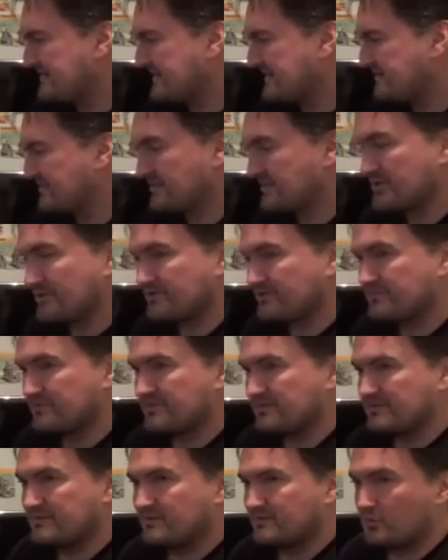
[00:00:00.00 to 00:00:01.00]
I'm not
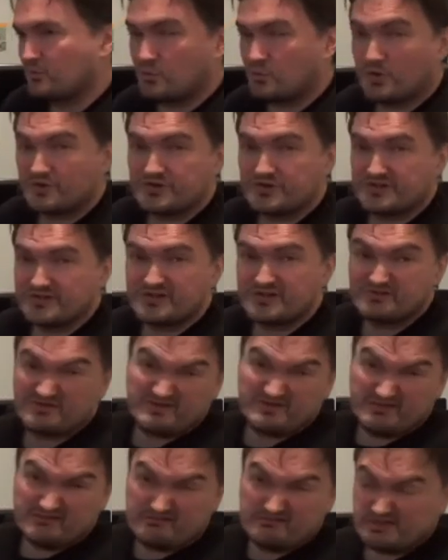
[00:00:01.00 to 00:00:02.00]
comfortable watching some of
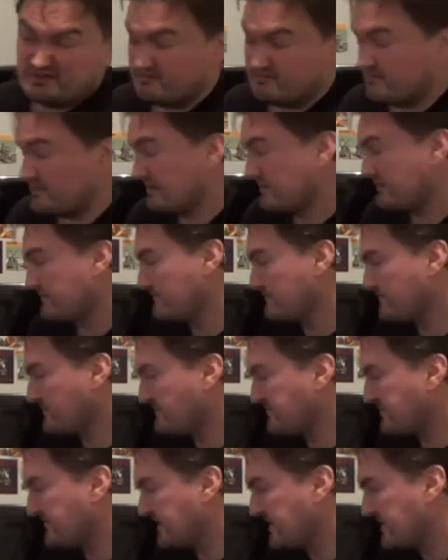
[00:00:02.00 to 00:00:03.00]
it.
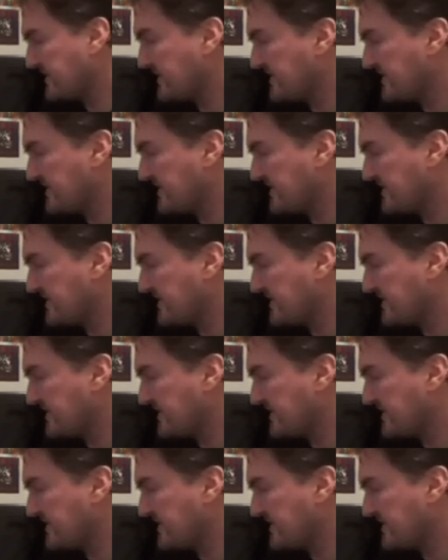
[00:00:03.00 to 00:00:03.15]
So.